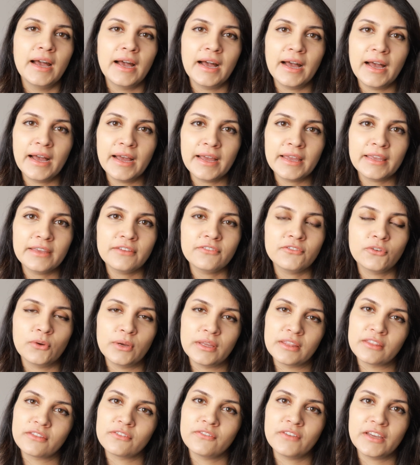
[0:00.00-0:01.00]
I for
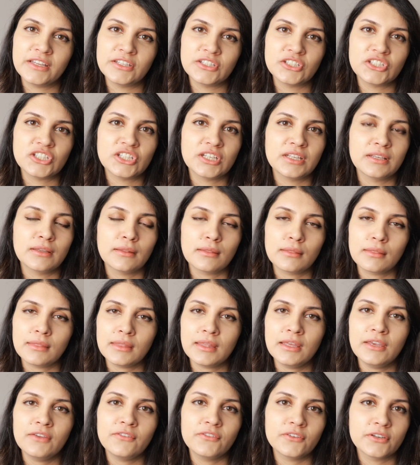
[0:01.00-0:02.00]
intervention,
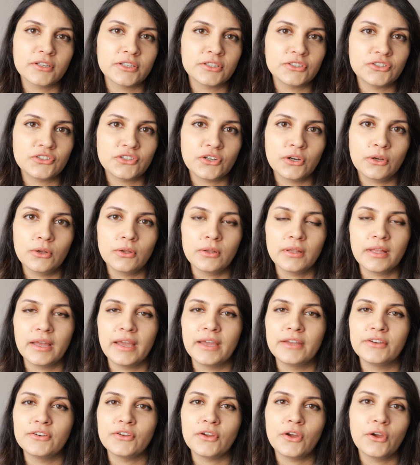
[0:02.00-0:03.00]
C for control,
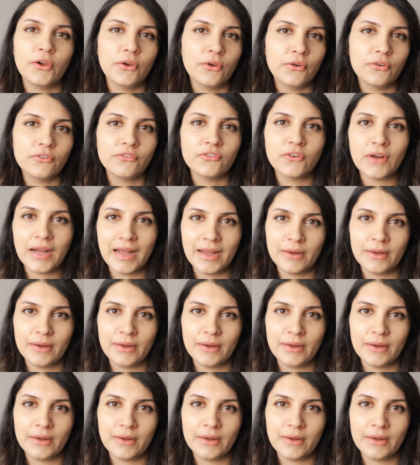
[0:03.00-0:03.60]
and O for